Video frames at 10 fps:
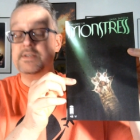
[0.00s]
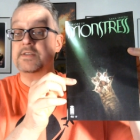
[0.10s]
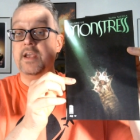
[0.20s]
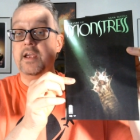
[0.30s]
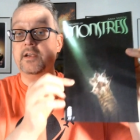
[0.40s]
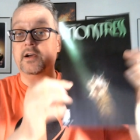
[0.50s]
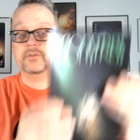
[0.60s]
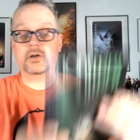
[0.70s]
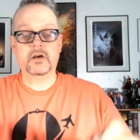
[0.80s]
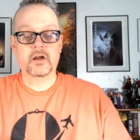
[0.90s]
is the A
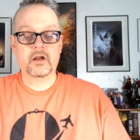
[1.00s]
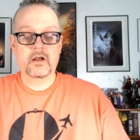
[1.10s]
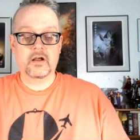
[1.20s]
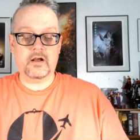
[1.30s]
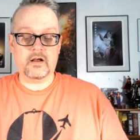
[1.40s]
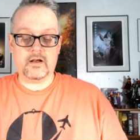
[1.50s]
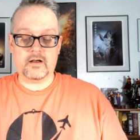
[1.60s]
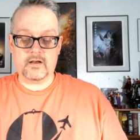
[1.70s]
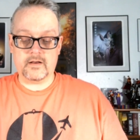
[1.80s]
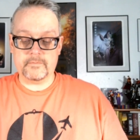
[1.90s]
cover.
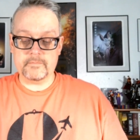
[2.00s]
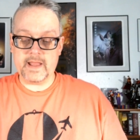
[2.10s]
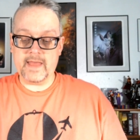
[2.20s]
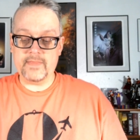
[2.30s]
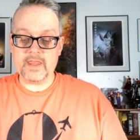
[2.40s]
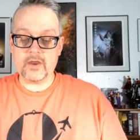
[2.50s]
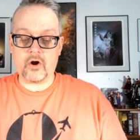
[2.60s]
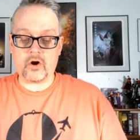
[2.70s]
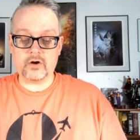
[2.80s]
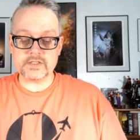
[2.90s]
Um, and the
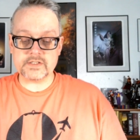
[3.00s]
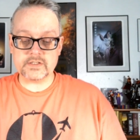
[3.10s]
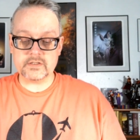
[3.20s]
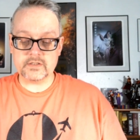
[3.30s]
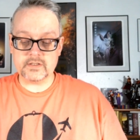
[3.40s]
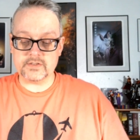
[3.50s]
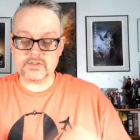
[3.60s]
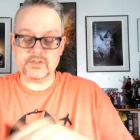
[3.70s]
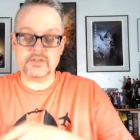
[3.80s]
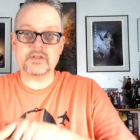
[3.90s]
art, let's
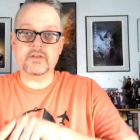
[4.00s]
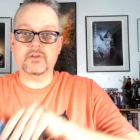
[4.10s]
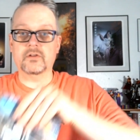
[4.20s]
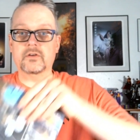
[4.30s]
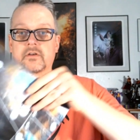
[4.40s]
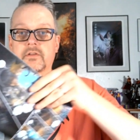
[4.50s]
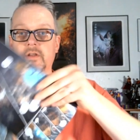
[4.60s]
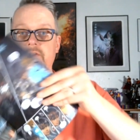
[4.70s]
just give you a look on the